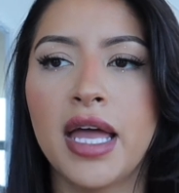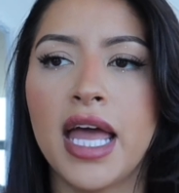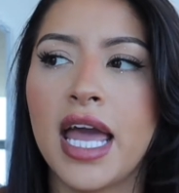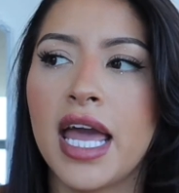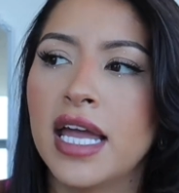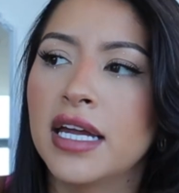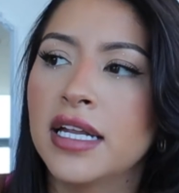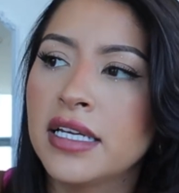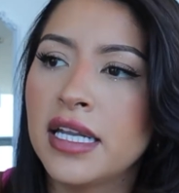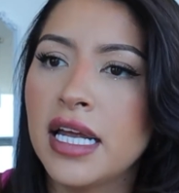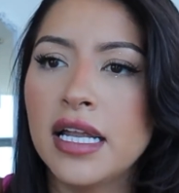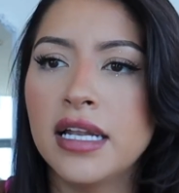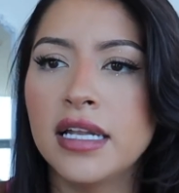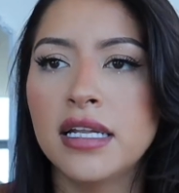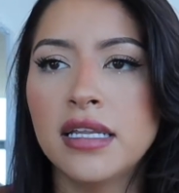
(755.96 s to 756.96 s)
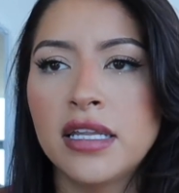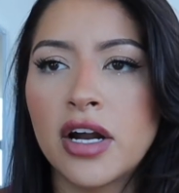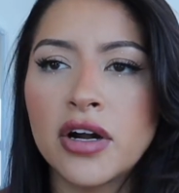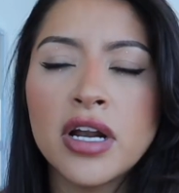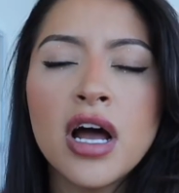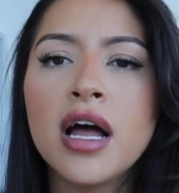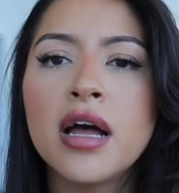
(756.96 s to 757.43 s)
And
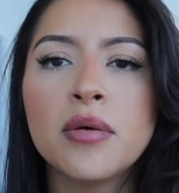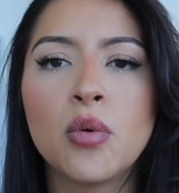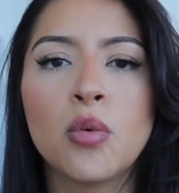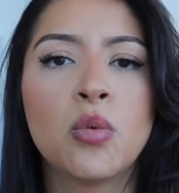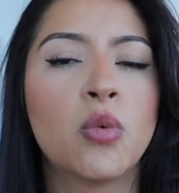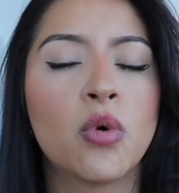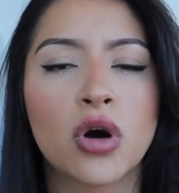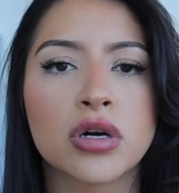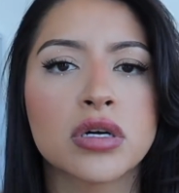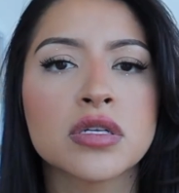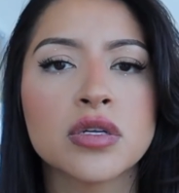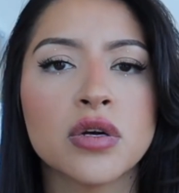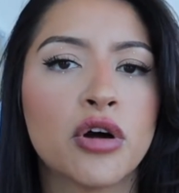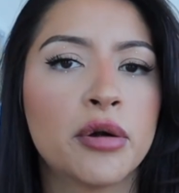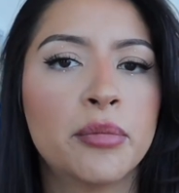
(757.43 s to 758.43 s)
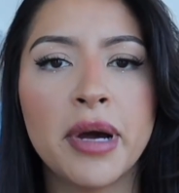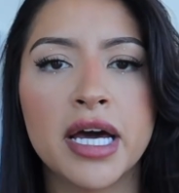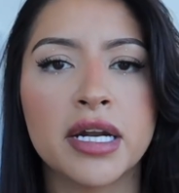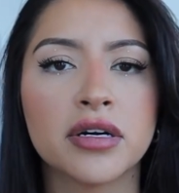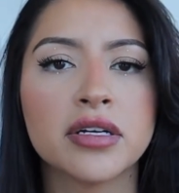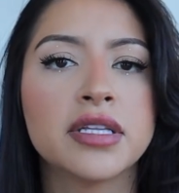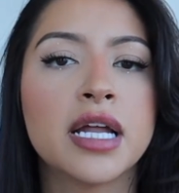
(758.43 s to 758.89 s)
they're not worse or
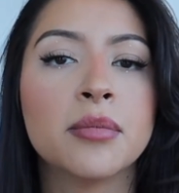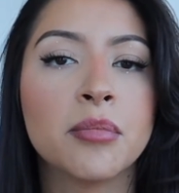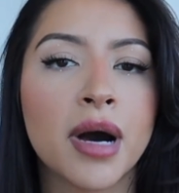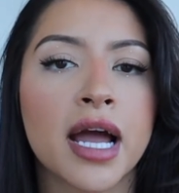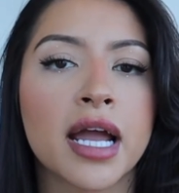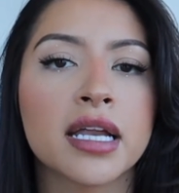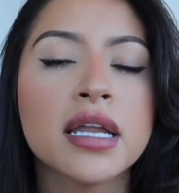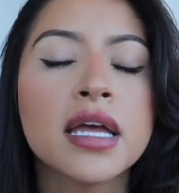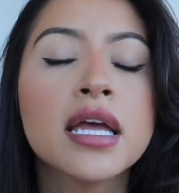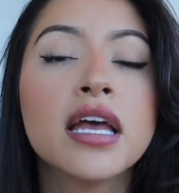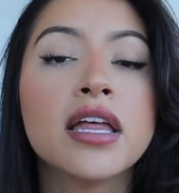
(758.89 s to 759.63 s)
better than mine.